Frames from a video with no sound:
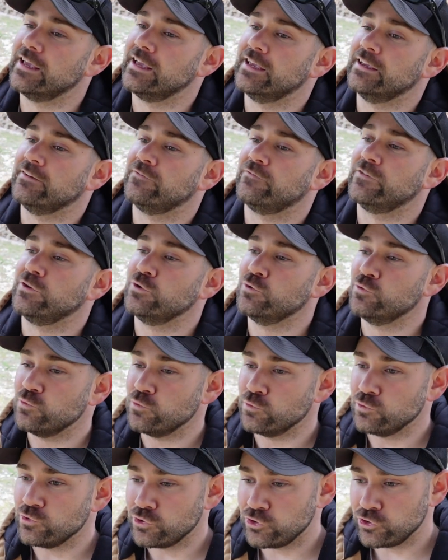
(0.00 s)
If
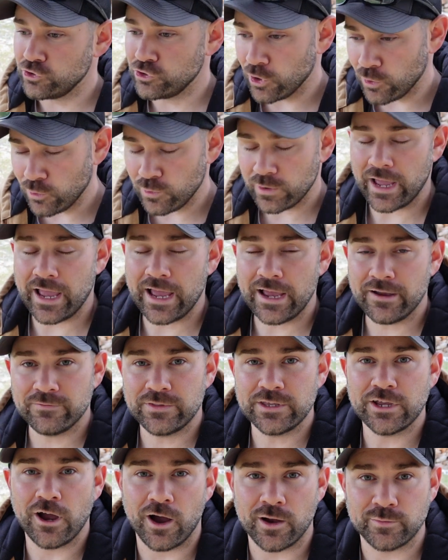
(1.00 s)
you don't have
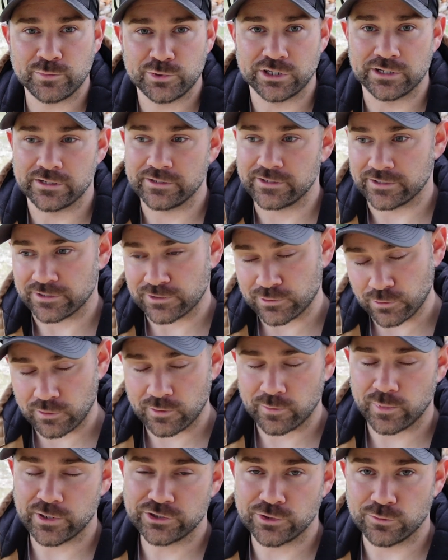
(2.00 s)
the option to
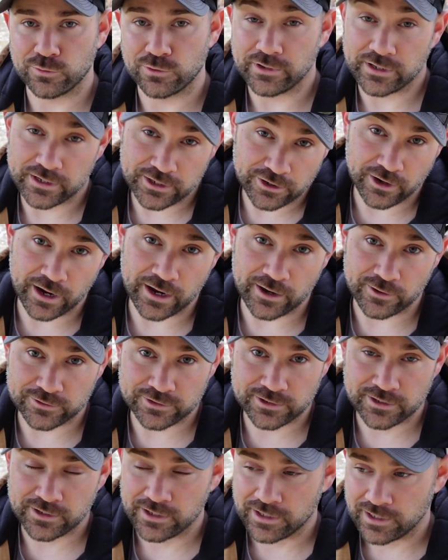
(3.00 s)
store a bunch of wood in your
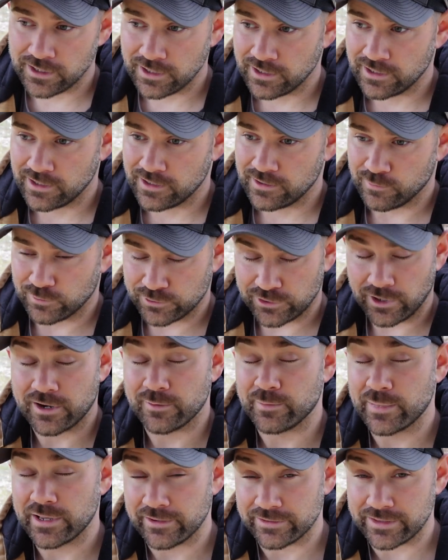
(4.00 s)
house, we'll talk
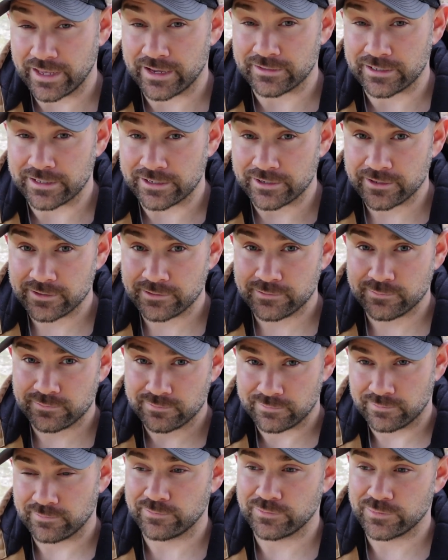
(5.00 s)
about that later.
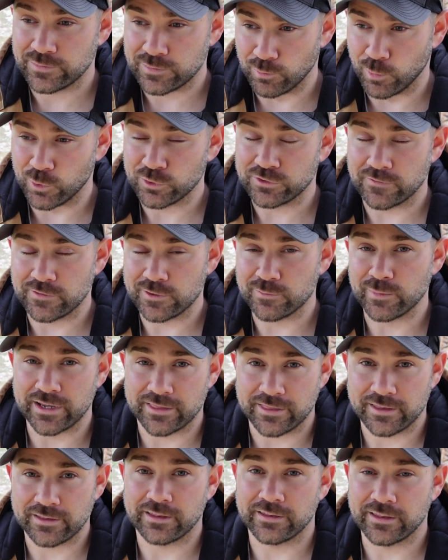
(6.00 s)
Most of you
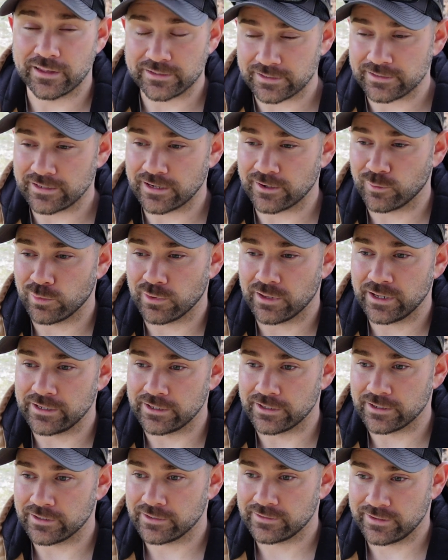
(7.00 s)
might think that that's a terrible
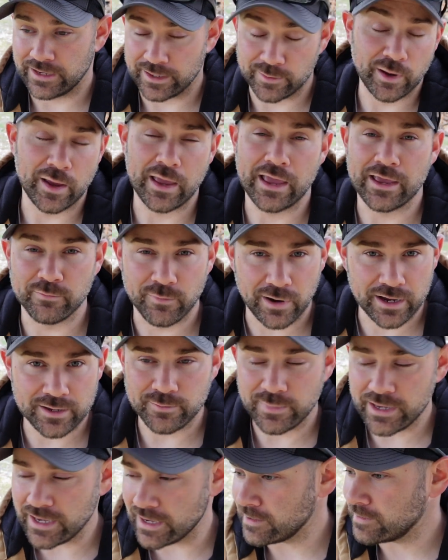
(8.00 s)
idea, and it
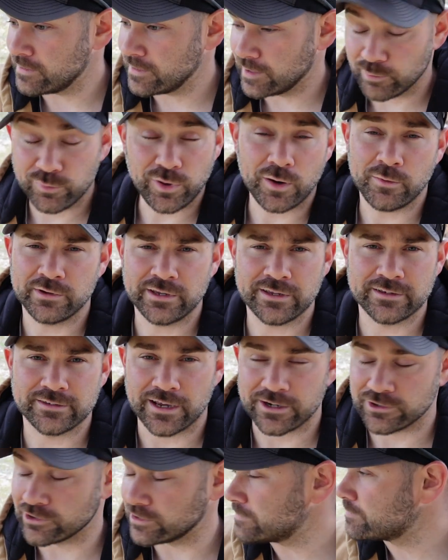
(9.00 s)
might be, probably is
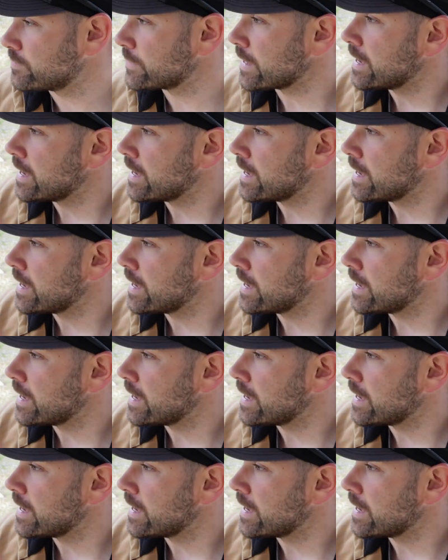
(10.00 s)
actually.